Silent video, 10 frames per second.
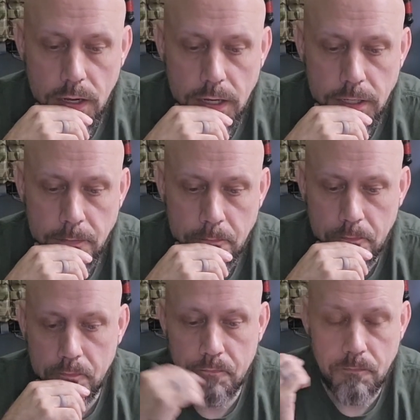
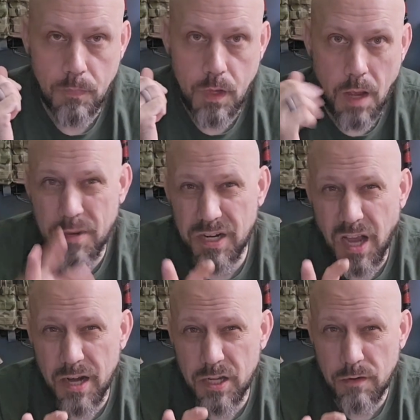I'm going to
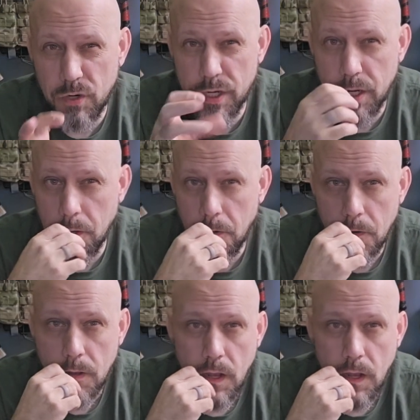kind of cover it here.